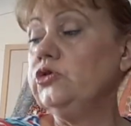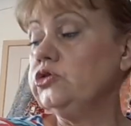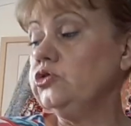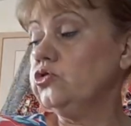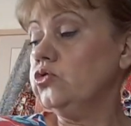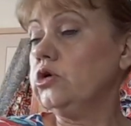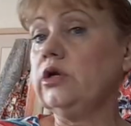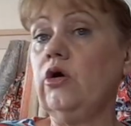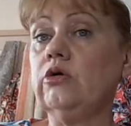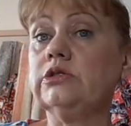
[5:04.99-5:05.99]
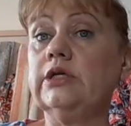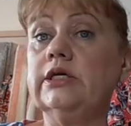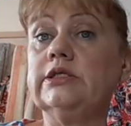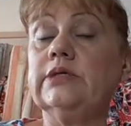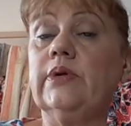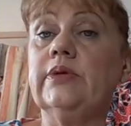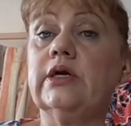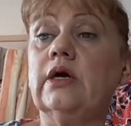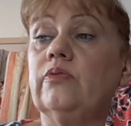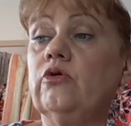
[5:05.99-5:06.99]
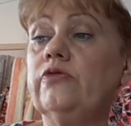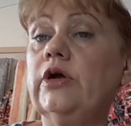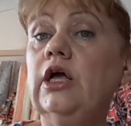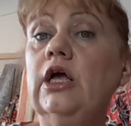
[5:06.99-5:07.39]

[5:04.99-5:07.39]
using the coconut oil tonight to take my makeup off.